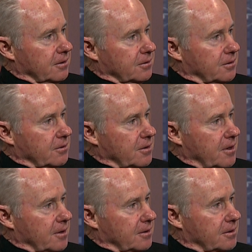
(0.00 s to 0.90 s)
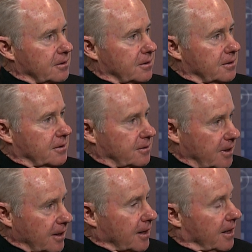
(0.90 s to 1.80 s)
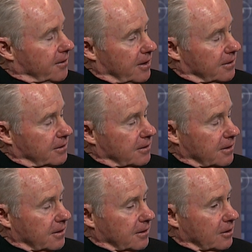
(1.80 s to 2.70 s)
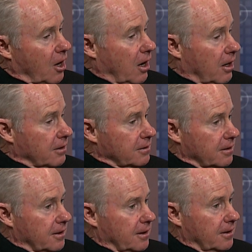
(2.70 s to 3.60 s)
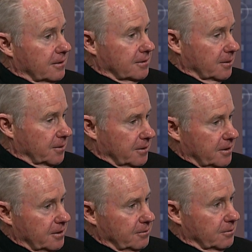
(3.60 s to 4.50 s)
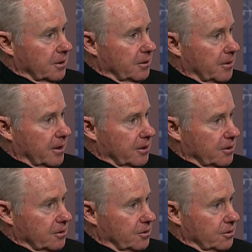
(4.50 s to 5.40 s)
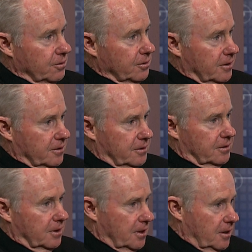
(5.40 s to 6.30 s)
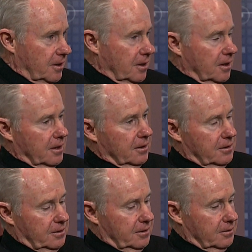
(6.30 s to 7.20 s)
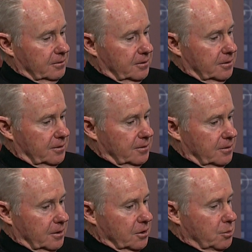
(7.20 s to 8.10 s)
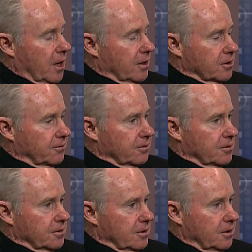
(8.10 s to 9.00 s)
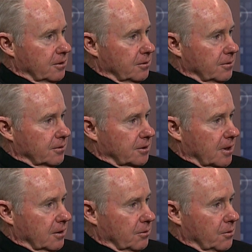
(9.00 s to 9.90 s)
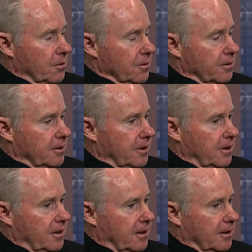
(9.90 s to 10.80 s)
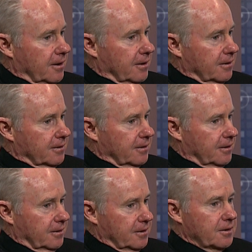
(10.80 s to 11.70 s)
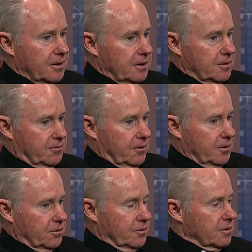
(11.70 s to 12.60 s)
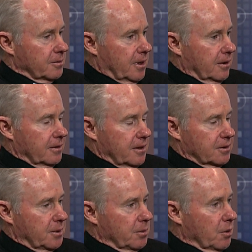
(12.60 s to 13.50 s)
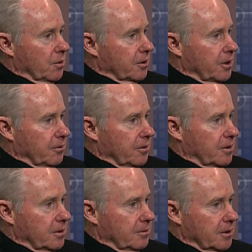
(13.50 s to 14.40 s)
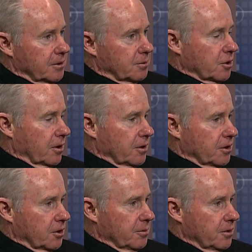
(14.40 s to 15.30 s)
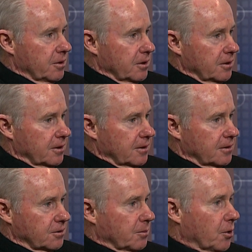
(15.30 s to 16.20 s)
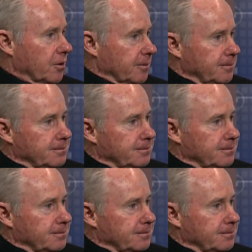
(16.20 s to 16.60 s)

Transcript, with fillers: know, so it's taken on that uh, call and something he really wanted to do, and it's uh, you know good a good project for his Eagle Scout Award. Uh, and, he, and he's very enthused about it, and he has people working with him, and he's drawn in the community to support him.